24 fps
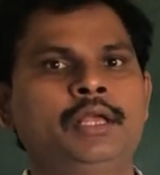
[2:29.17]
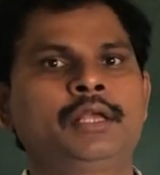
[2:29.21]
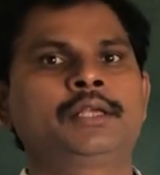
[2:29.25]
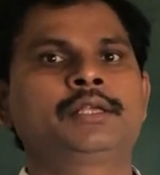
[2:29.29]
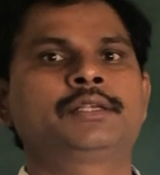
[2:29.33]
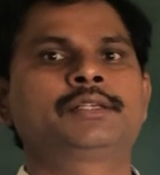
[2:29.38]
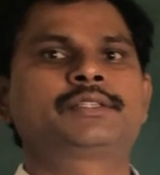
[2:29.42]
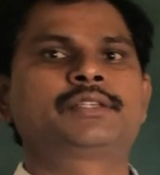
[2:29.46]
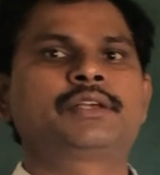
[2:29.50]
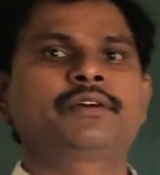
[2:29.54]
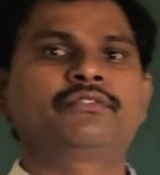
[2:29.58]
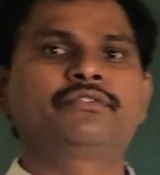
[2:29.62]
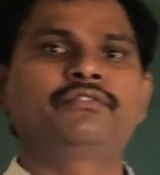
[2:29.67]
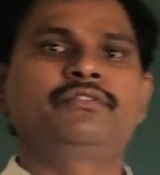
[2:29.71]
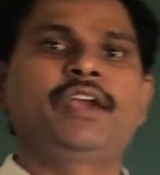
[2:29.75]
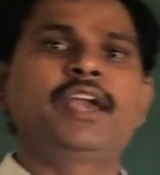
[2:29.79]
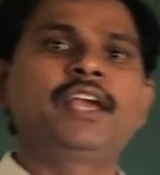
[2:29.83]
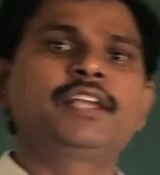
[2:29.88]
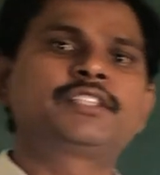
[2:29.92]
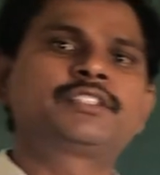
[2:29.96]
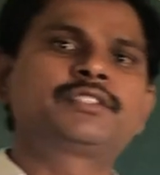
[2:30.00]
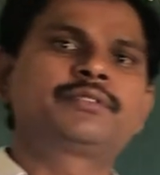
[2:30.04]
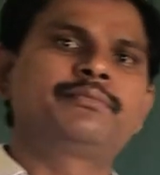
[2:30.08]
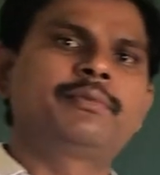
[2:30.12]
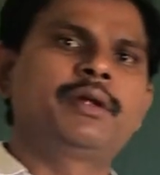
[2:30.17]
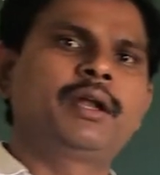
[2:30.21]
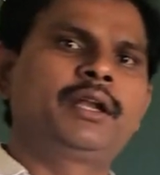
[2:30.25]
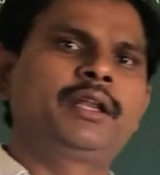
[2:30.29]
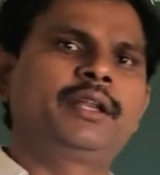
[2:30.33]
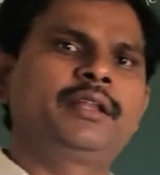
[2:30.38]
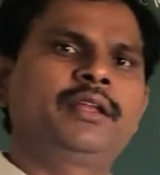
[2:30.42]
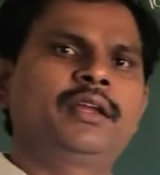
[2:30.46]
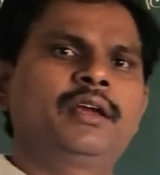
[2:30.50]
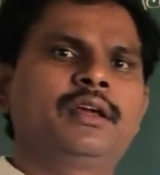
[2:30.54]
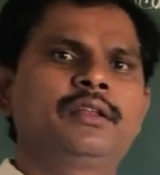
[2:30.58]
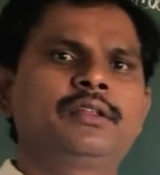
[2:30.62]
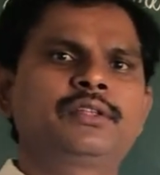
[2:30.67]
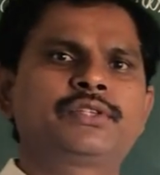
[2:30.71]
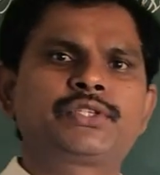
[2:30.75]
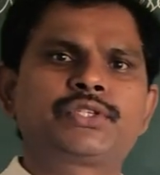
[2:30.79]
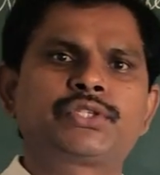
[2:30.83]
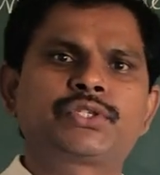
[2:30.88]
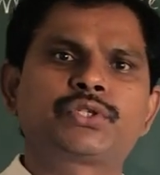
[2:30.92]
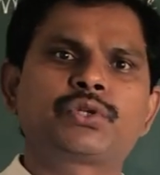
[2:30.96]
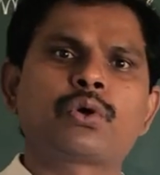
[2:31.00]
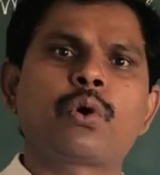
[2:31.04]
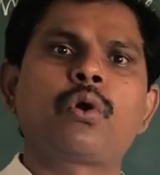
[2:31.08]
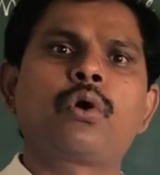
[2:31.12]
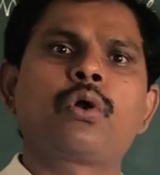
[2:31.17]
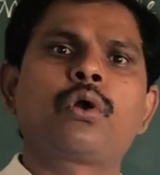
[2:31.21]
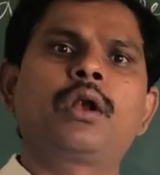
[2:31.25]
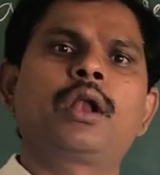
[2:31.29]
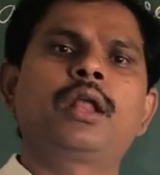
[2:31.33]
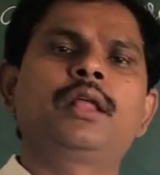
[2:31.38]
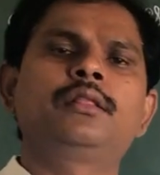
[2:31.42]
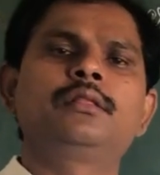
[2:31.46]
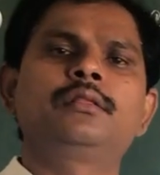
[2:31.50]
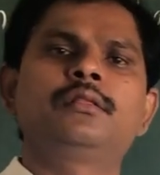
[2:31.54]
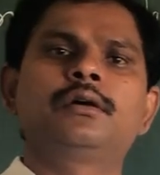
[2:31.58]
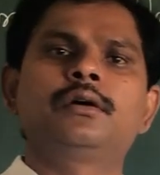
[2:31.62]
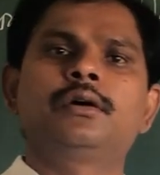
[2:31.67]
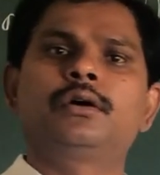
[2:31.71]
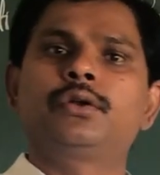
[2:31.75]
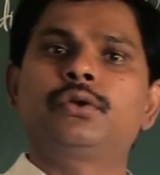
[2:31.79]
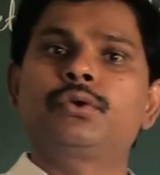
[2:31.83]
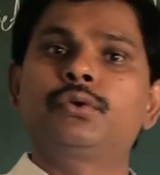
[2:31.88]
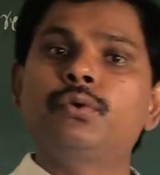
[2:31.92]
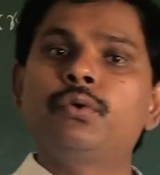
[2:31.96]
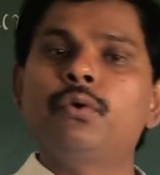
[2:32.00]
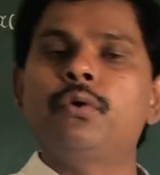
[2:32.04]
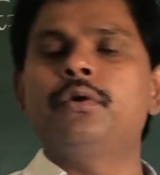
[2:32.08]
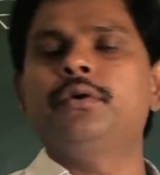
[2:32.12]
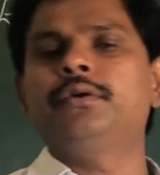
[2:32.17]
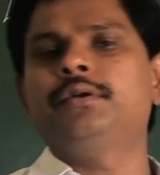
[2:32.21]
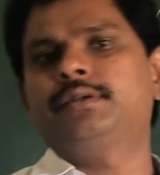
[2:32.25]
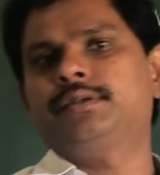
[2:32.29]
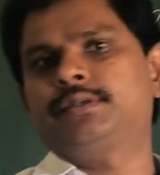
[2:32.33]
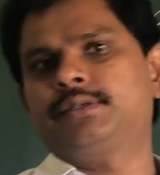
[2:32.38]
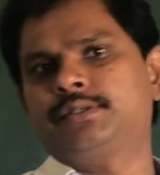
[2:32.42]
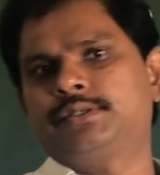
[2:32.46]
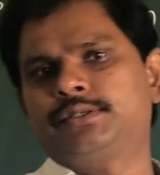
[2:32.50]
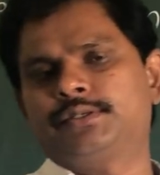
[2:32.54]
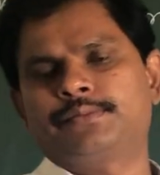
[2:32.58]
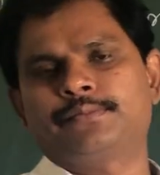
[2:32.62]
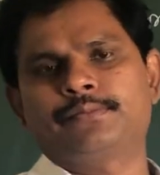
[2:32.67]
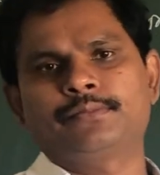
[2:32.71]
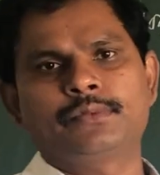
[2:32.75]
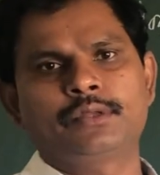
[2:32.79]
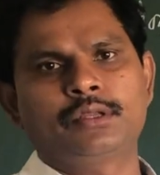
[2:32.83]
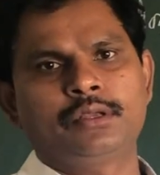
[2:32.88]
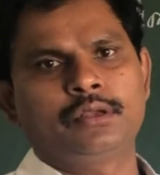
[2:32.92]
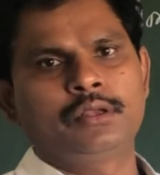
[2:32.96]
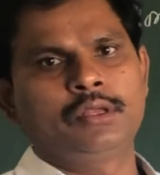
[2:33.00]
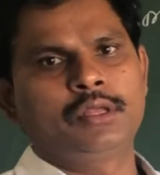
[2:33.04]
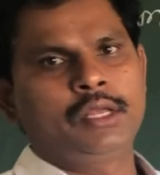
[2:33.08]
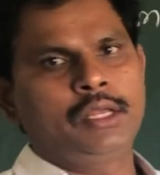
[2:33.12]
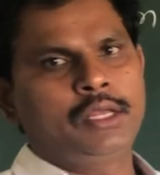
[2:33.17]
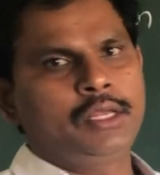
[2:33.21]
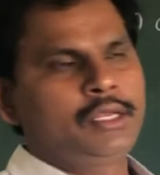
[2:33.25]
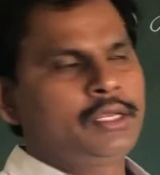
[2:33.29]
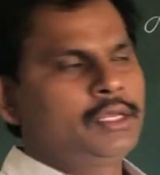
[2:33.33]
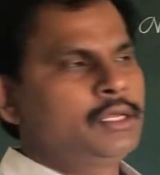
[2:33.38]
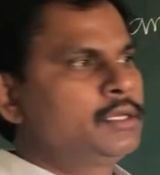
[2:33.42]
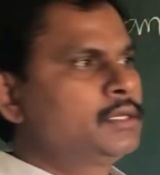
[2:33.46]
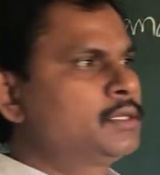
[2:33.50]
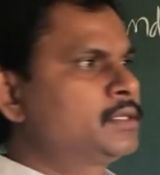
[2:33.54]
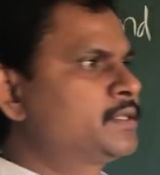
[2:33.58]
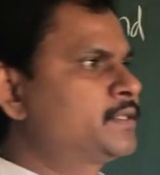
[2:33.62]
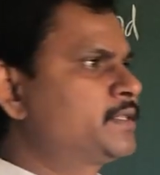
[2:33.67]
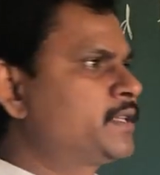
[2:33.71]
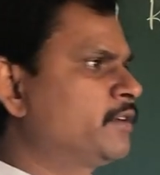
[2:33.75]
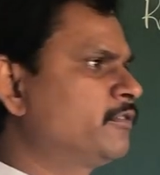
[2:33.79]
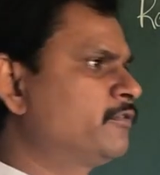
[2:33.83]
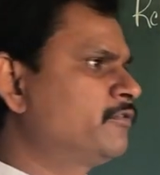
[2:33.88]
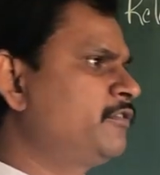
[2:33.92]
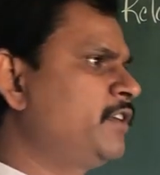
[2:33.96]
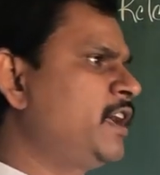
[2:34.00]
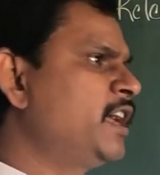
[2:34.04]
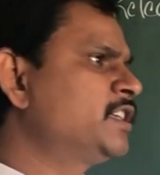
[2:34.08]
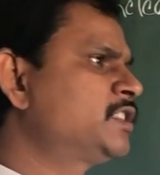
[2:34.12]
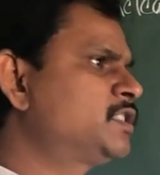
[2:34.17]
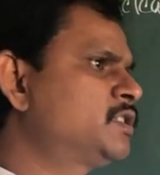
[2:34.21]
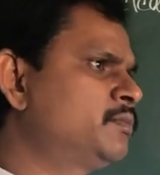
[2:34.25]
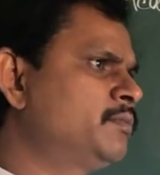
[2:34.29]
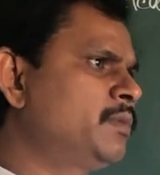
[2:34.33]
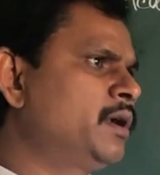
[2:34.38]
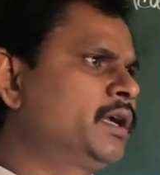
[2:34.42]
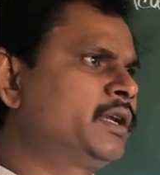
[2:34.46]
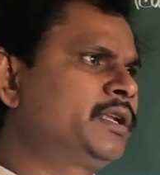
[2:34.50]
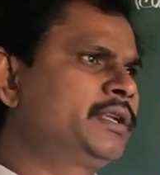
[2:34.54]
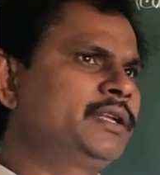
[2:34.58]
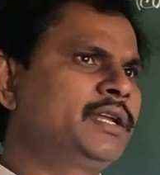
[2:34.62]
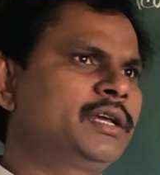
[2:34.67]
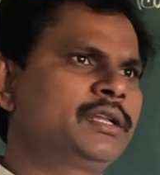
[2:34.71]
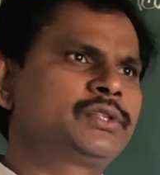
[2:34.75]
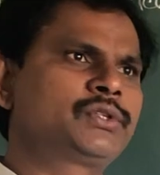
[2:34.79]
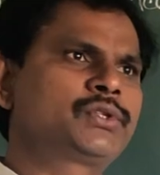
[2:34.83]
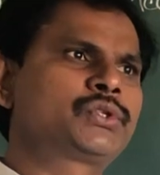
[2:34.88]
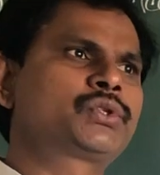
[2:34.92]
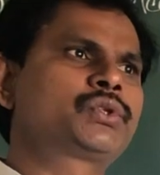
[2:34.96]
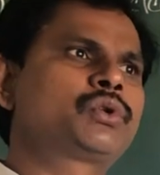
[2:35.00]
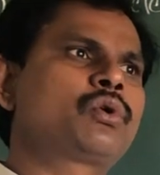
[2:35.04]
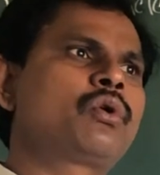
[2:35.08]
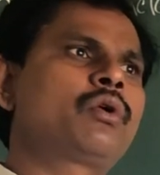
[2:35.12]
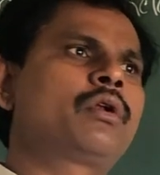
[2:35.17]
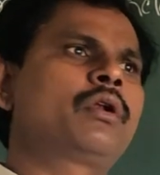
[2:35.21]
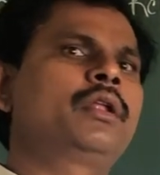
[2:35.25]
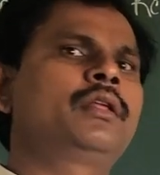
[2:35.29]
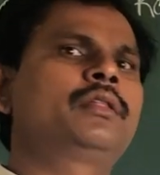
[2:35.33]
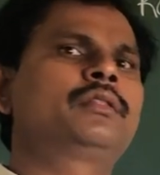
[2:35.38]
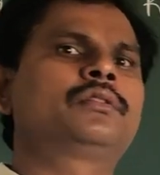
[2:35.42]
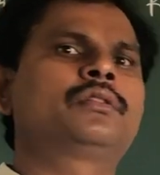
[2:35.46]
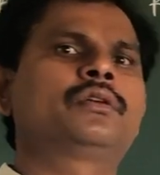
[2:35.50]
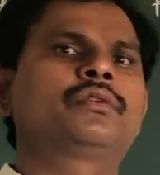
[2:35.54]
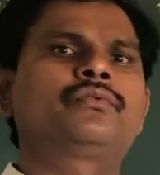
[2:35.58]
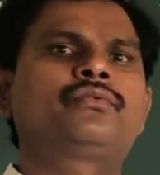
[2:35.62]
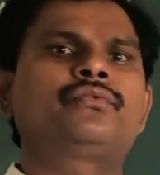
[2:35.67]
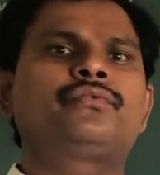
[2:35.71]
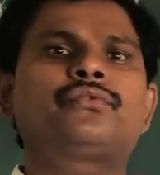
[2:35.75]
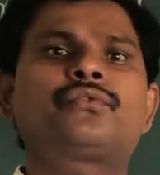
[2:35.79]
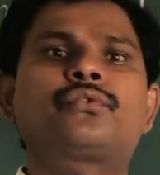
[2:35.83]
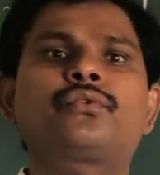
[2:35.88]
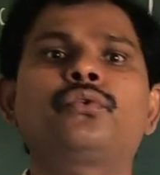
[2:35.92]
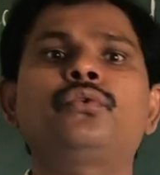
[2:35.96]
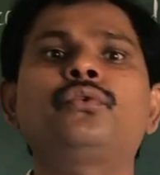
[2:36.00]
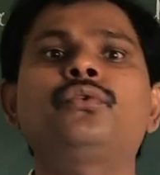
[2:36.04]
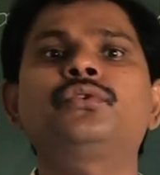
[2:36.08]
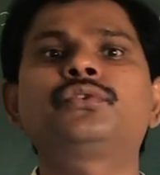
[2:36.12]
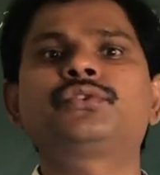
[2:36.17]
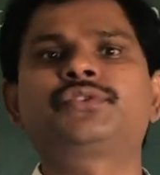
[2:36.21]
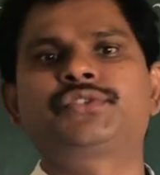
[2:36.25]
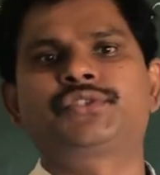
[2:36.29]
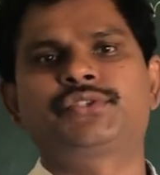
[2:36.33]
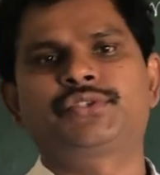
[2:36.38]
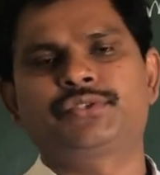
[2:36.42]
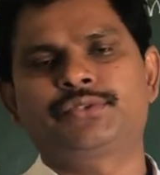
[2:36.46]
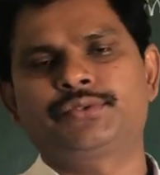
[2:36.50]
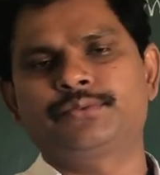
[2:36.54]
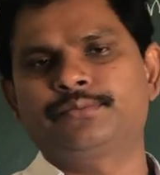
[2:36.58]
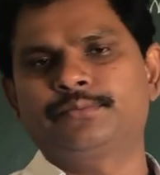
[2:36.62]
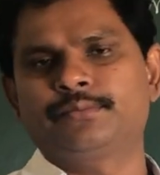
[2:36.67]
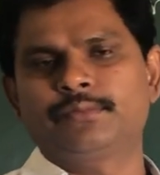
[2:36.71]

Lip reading: some waste material stored in the roots, some waste material stored in the fruits,